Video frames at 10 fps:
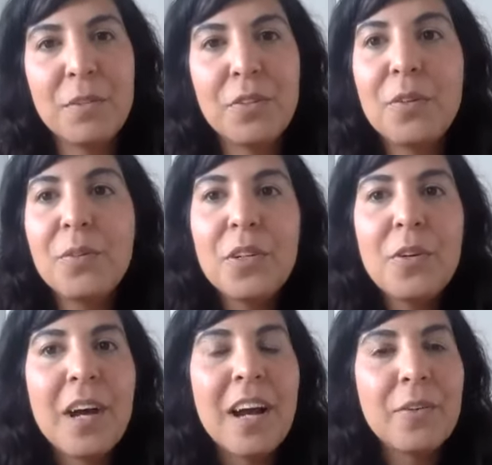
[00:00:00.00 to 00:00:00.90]
You don't
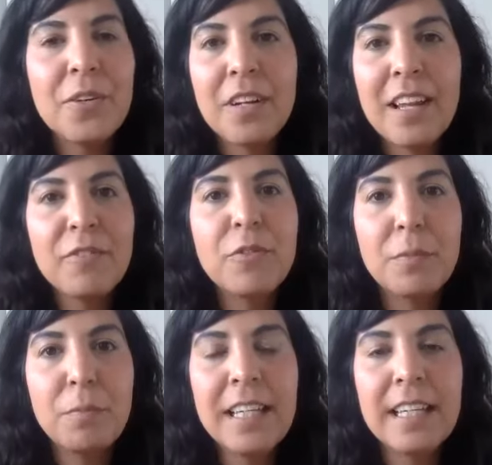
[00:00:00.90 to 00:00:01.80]
know how your life
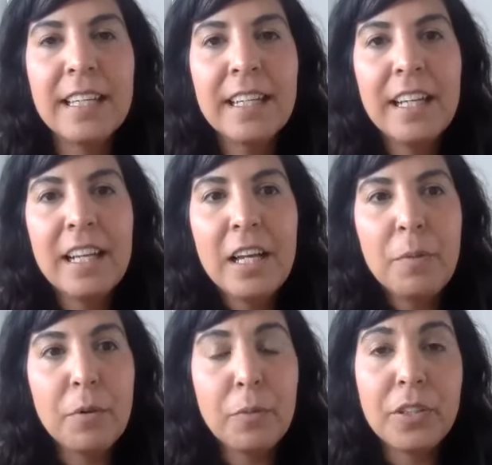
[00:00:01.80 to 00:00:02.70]
would be,
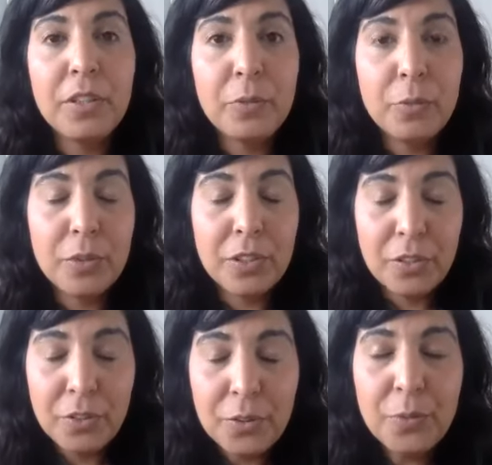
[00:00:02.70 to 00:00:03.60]
but what what
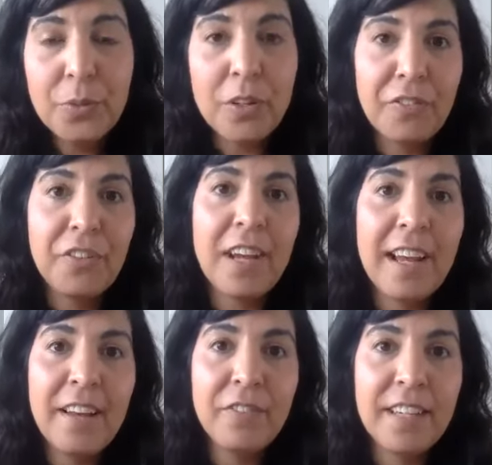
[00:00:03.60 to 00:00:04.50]
you do know if you
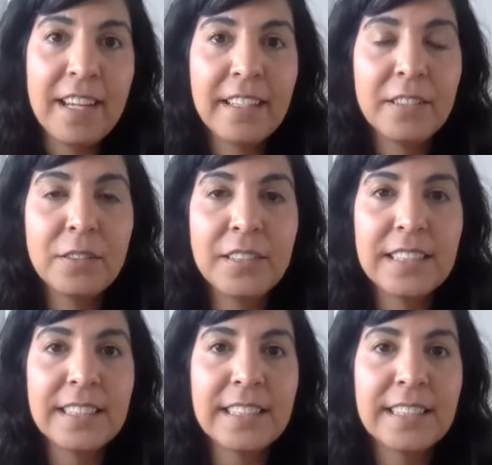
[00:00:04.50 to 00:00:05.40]
have a
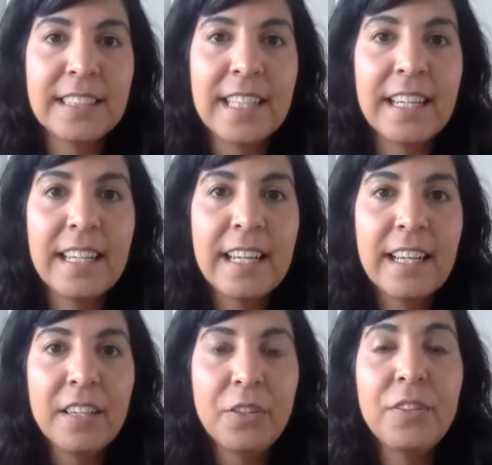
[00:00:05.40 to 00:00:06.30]
diagnosis is that
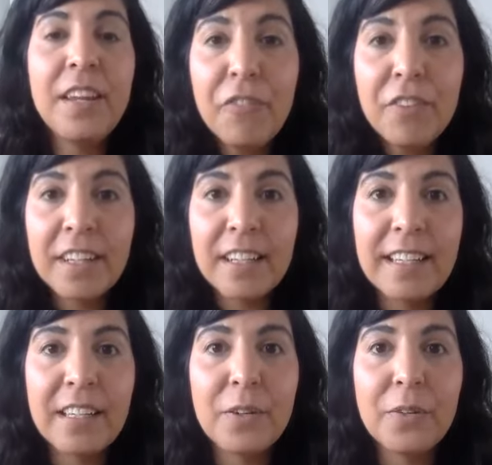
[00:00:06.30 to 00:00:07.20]
you
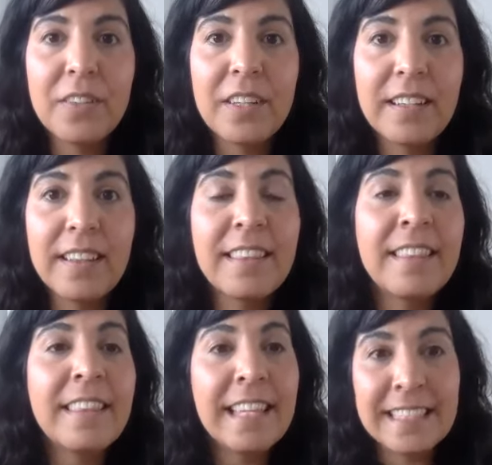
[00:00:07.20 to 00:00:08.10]
definitely know that
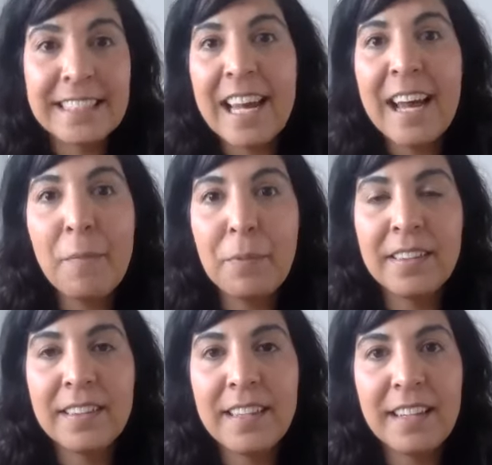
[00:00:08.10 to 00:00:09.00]
things
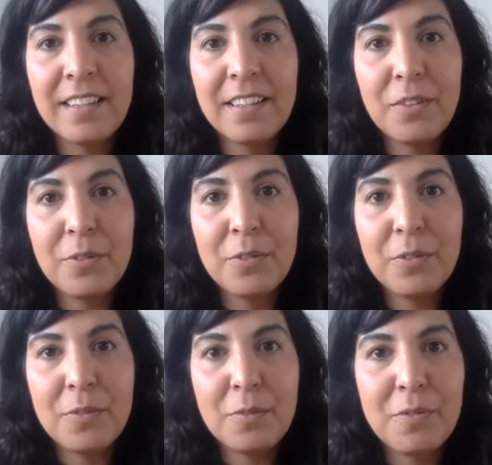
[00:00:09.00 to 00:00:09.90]
happen that you
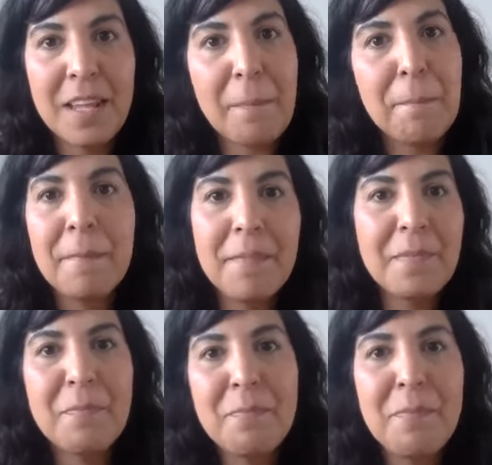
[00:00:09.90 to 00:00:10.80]
then
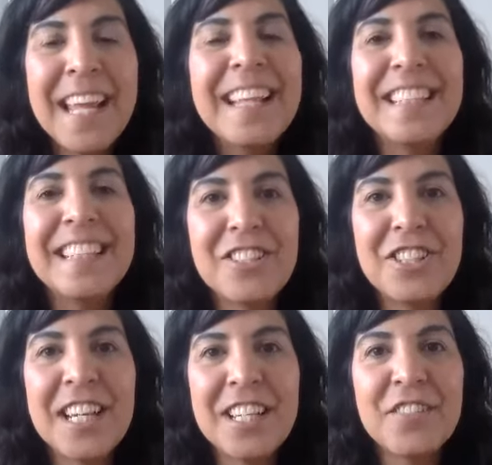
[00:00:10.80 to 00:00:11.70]
made this
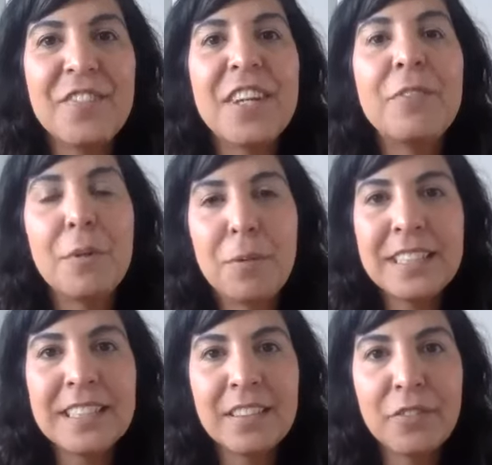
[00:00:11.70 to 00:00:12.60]
change very
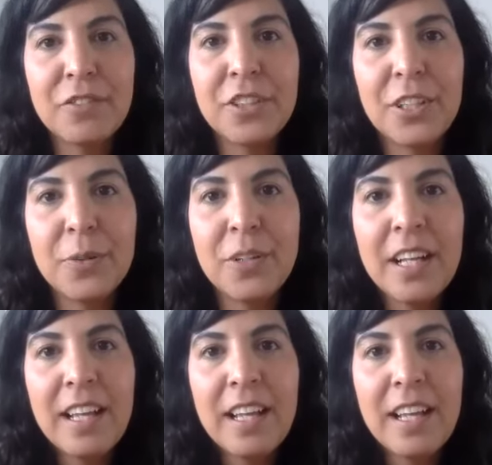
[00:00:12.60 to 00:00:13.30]
present for you